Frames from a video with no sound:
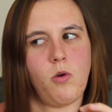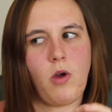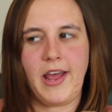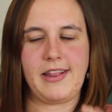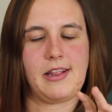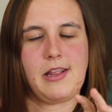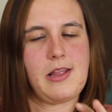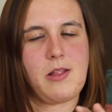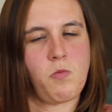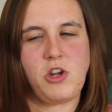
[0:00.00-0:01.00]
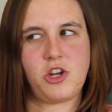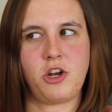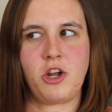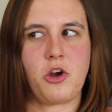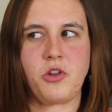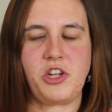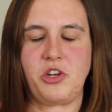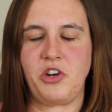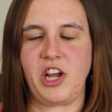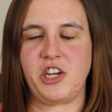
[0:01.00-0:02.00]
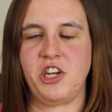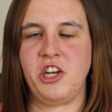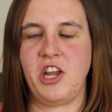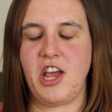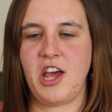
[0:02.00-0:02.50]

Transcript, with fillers: at, we shouldn't go this direction.